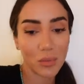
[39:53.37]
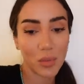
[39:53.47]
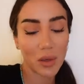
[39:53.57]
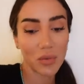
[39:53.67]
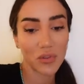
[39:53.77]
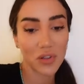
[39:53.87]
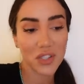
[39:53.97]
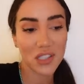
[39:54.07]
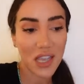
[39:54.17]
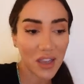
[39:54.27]
They make me feel
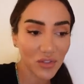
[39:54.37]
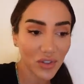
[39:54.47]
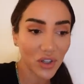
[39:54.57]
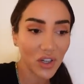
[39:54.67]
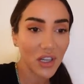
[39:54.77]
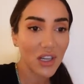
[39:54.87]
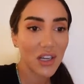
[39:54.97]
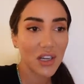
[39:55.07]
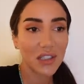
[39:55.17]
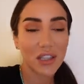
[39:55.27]
safer,
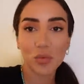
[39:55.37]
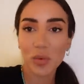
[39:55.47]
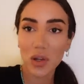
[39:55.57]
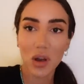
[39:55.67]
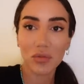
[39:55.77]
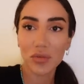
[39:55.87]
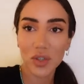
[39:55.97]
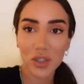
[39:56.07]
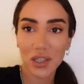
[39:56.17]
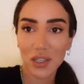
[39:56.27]
they give me
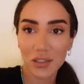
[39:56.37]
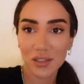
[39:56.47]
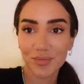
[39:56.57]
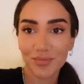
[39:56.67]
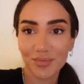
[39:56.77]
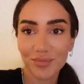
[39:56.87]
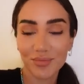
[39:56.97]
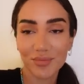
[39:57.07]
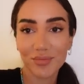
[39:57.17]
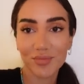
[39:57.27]
comfort, and
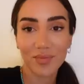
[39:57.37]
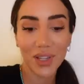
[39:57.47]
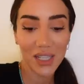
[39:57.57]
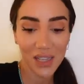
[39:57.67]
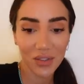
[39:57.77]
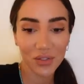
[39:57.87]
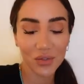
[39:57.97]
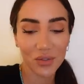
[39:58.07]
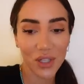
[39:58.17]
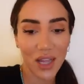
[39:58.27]
I love you
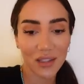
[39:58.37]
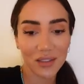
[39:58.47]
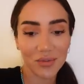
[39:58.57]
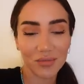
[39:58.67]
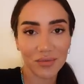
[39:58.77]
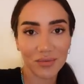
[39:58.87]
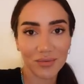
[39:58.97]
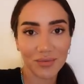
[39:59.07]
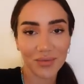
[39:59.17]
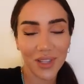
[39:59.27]
for that.
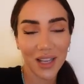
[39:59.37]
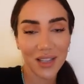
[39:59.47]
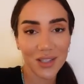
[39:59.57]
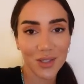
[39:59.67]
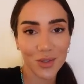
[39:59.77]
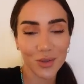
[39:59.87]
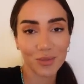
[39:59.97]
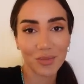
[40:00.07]
I'll see you soon.